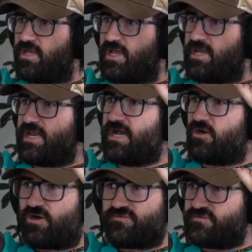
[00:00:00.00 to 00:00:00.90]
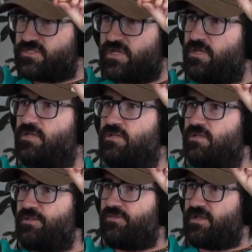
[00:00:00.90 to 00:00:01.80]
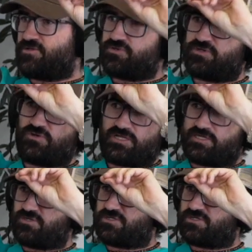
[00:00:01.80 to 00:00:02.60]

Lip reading: And now all of a sudden, that trickle anterior